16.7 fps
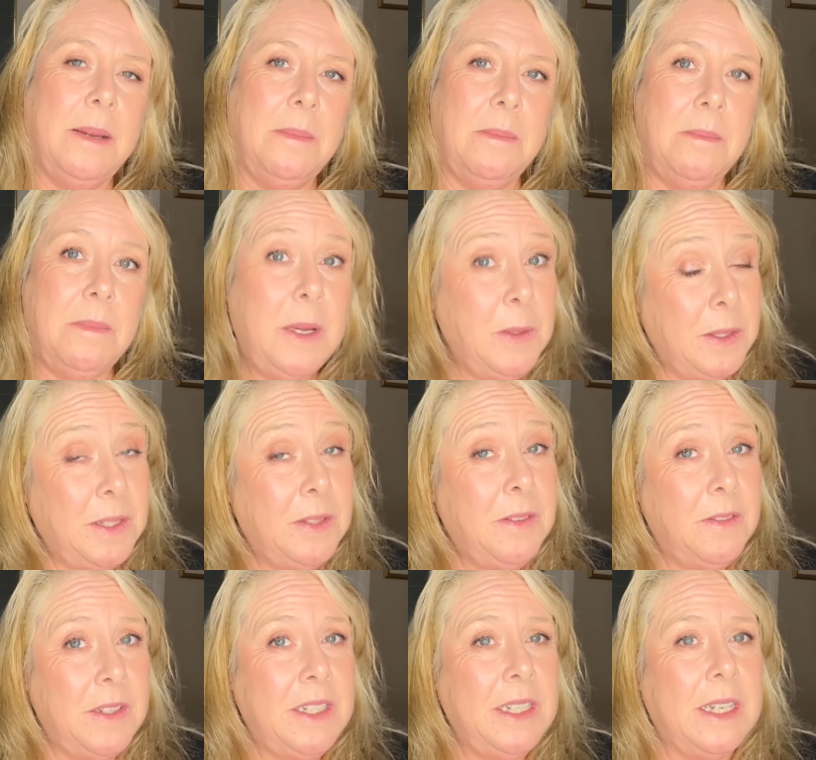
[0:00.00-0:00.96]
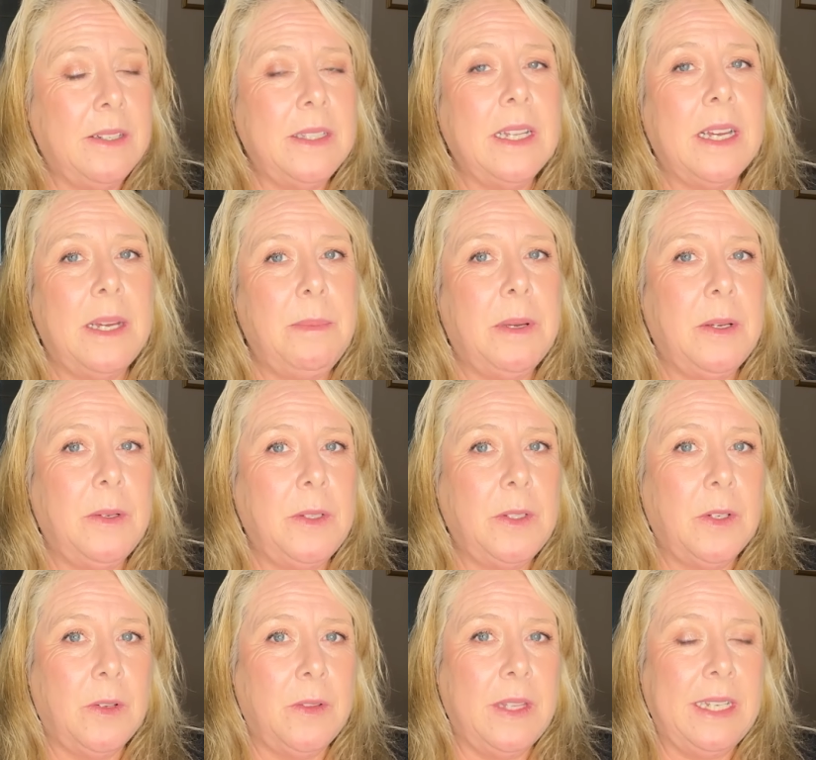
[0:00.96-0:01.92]
Most of the videos that I post
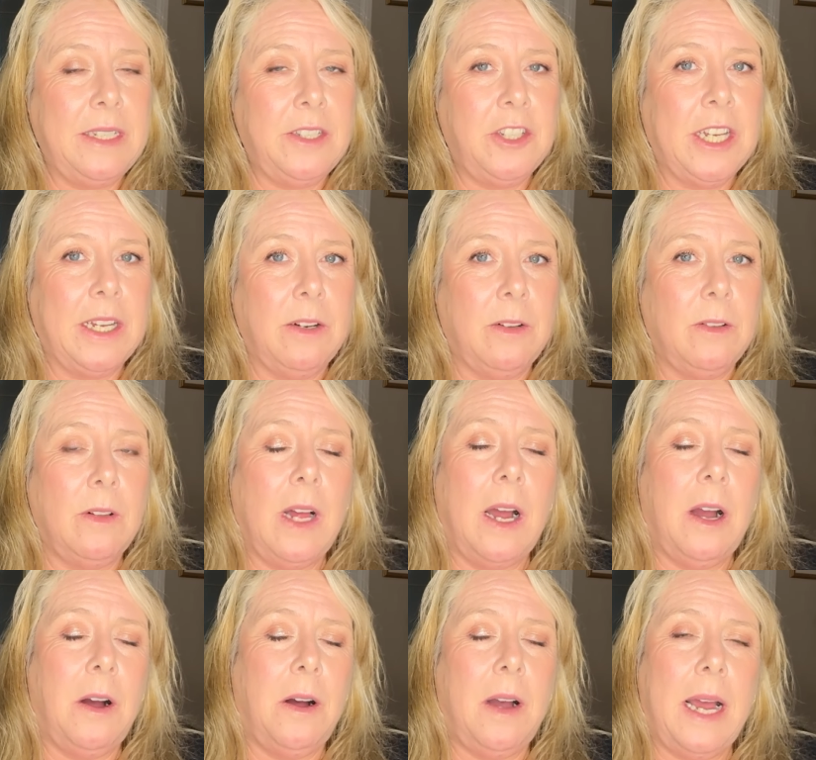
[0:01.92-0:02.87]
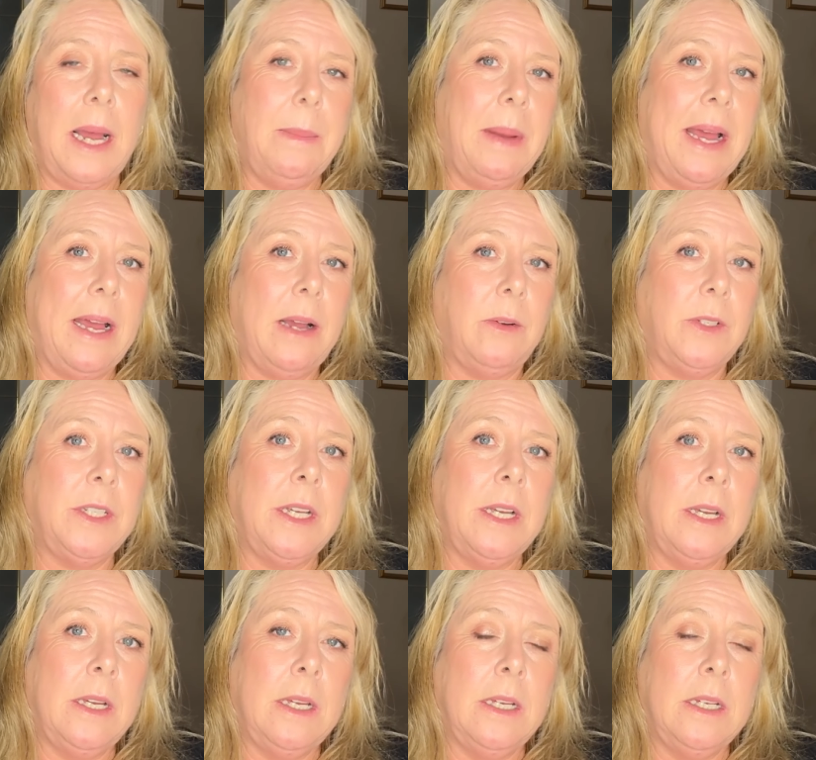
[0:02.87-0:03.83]
on this channel are about
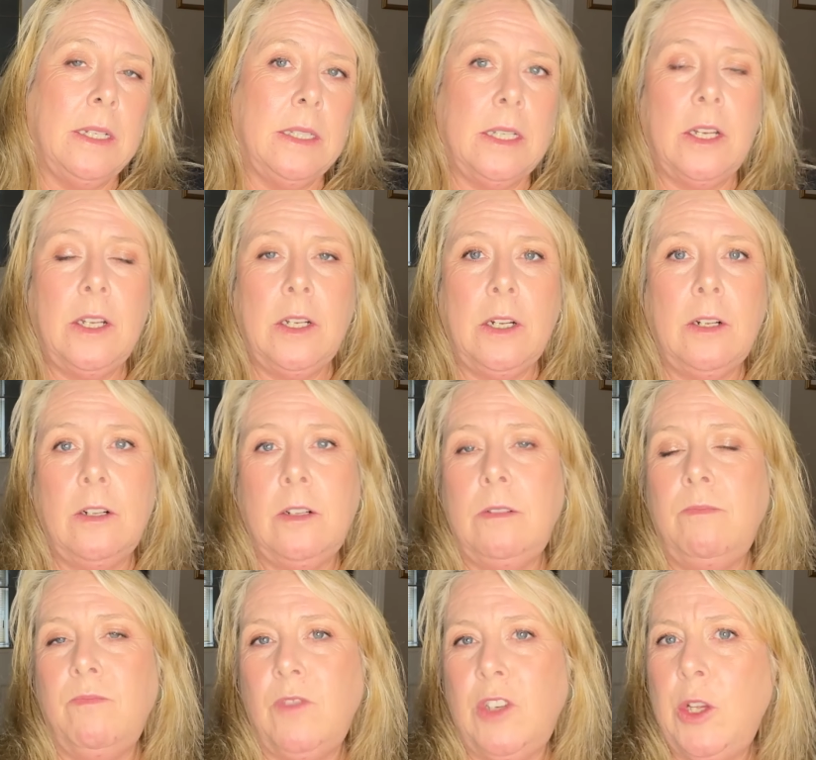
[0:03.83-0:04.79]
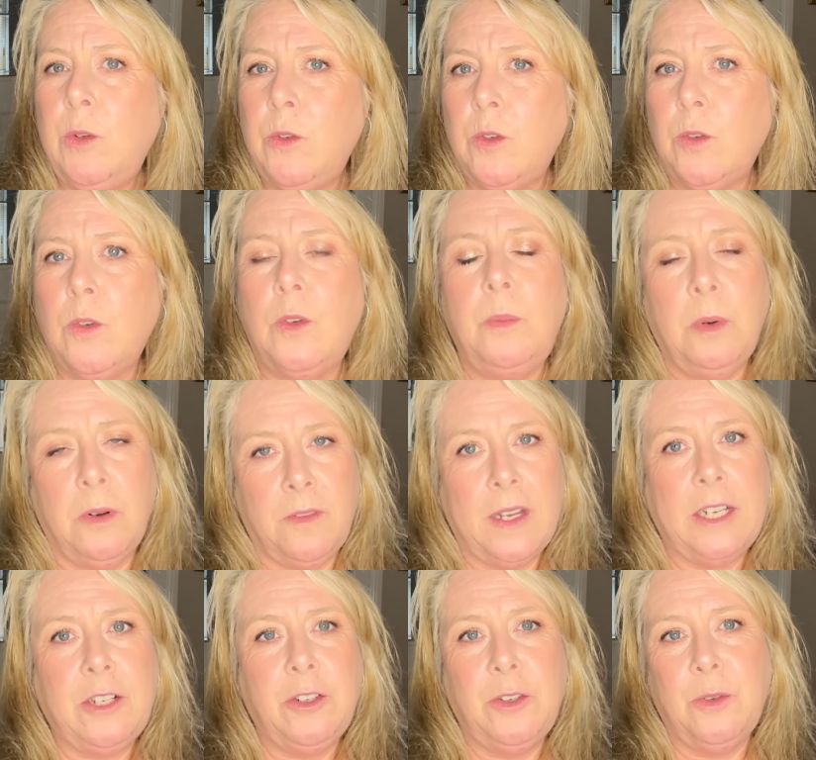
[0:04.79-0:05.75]
subtle, neutral,
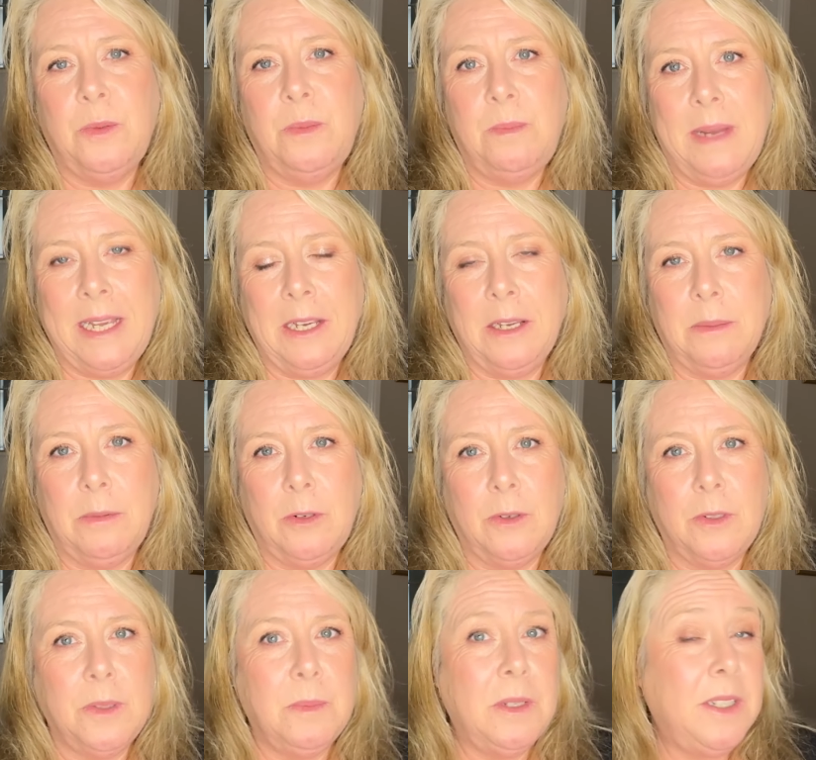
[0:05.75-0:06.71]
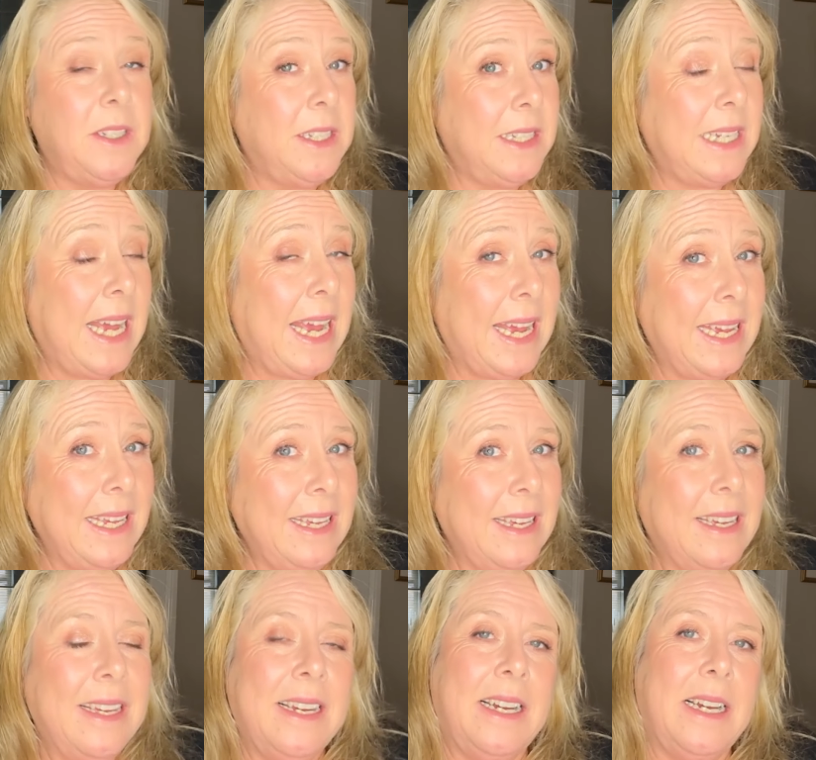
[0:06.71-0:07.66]
professional makeup looks, but today
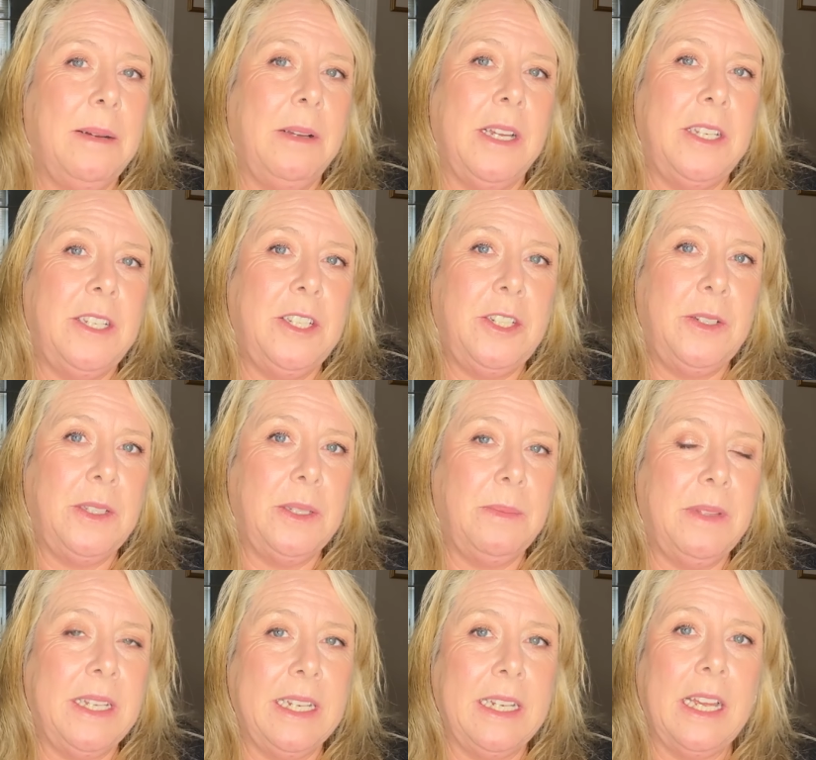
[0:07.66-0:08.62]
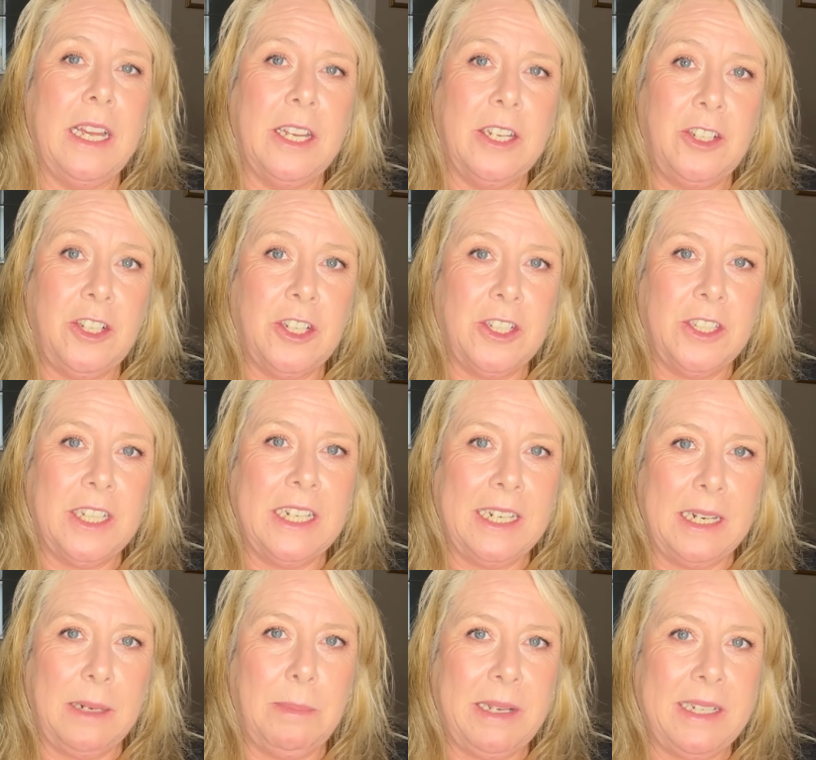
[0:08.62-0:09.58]
I'm going to do something just a
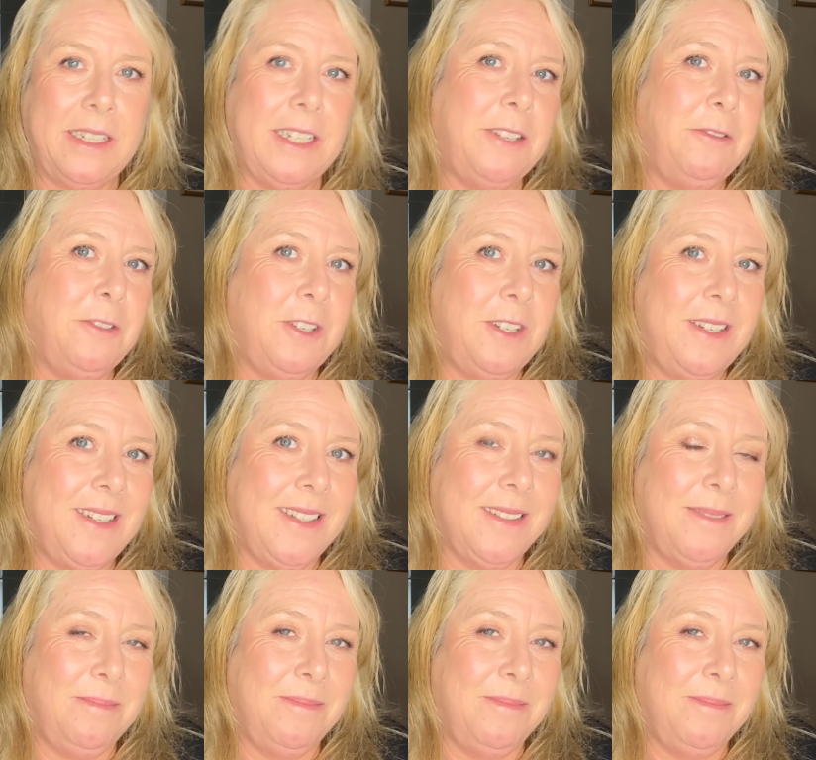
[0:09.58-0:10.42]
little bit different.